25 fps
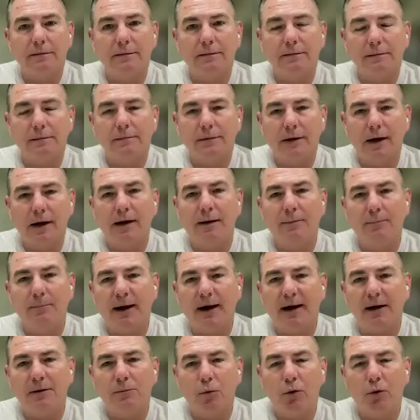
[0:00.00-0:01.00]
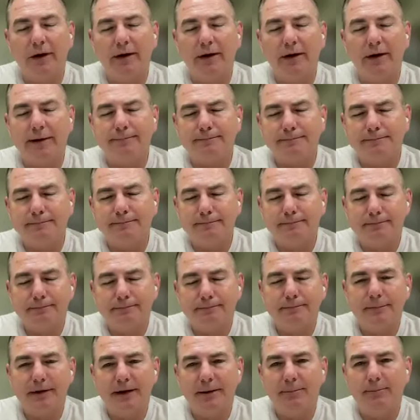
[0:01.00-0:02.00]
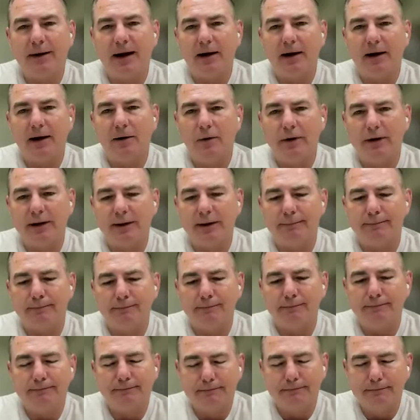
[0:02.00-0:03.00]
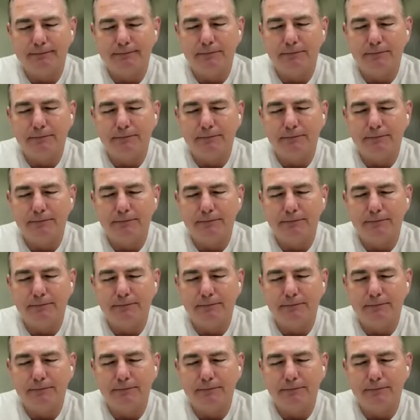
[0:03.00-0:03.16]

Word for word: Yeah, yeah. Impact him winning, impact winning.